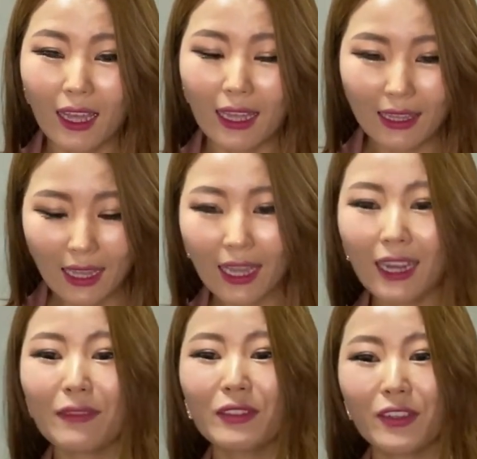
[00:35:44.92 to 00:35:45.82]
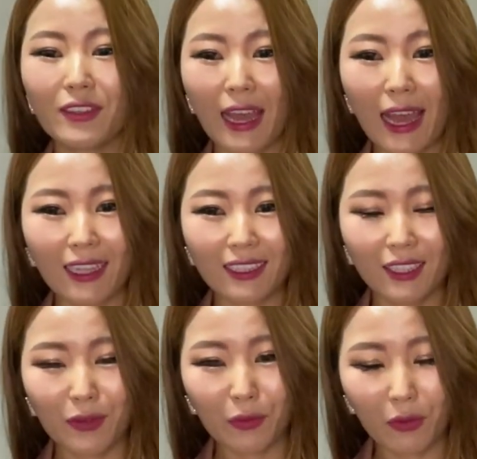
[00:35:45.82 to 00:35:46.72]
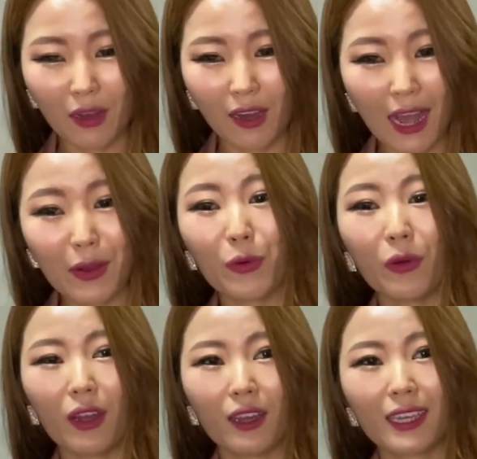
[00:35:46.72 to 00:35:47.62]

And then after that, well, I